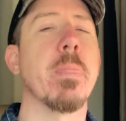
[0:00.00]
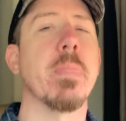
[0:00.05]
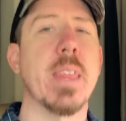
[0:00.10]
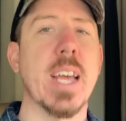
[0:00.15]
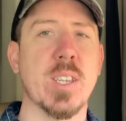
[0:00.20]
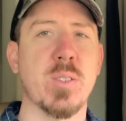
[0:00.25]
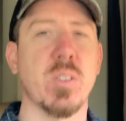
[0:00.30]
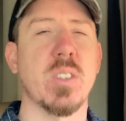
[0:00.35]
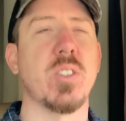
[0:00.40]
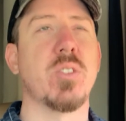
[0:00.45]

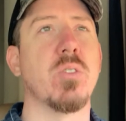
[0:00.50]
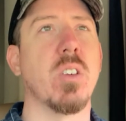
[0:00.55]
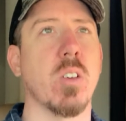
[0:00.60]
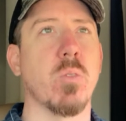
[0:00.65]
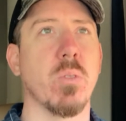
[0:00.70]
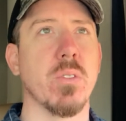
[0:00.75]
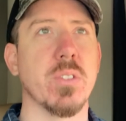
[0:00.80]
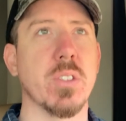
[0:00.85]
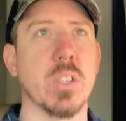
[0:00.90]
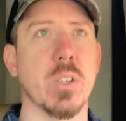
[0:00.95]
that's what this truck
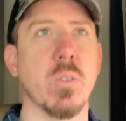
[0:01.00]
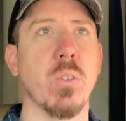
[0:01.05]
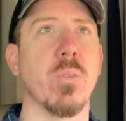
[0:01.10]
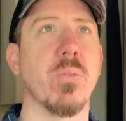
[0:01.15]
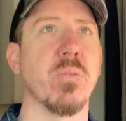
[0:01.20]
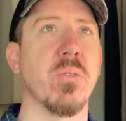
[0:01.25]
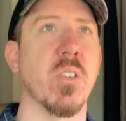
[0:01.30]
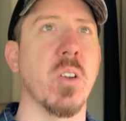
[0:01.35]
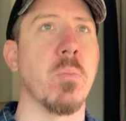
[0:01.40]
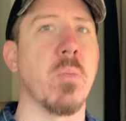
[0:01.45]
will do,
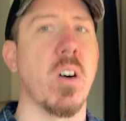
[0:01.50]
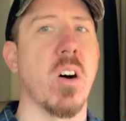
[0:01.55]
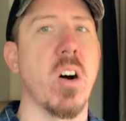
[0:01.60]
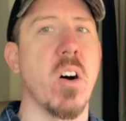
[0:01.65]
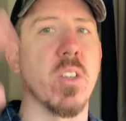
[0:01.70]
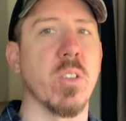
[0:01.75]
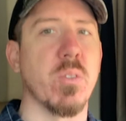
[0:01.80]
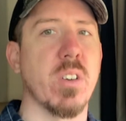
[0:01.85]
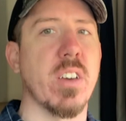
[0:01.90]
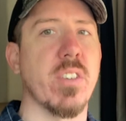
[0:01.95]
from
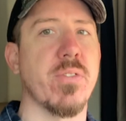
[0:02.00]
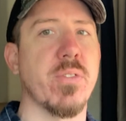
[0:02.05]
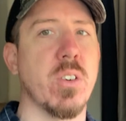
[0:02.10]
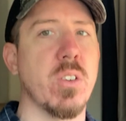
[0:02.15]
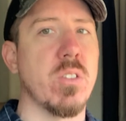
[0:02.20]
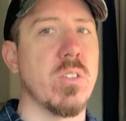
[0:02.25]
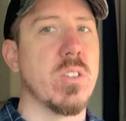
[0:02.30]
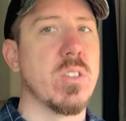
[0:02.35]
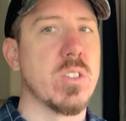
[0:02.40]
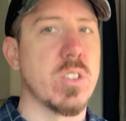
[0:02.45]
all the way
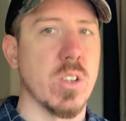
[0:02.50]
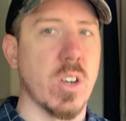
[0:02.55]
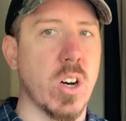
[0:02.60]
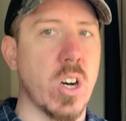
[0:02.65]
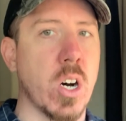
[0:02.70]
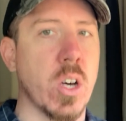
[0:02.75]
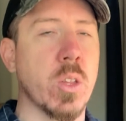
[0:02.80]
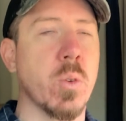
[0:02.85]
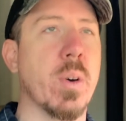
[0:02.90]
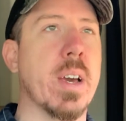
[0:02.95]
full to
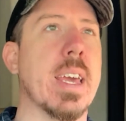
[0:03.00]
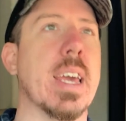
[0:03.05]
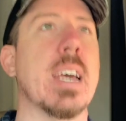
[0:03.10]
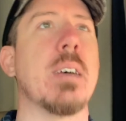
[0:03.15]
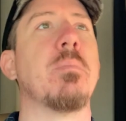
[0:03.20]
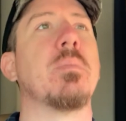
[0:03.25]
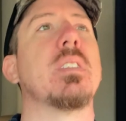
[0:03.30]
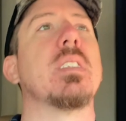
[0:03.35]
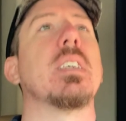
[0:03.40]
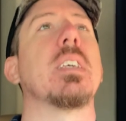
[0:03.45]
all the way
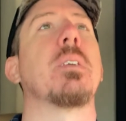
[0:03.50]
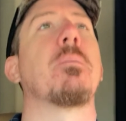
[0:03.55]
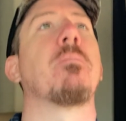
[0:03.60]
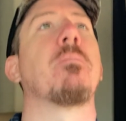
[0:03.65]
empty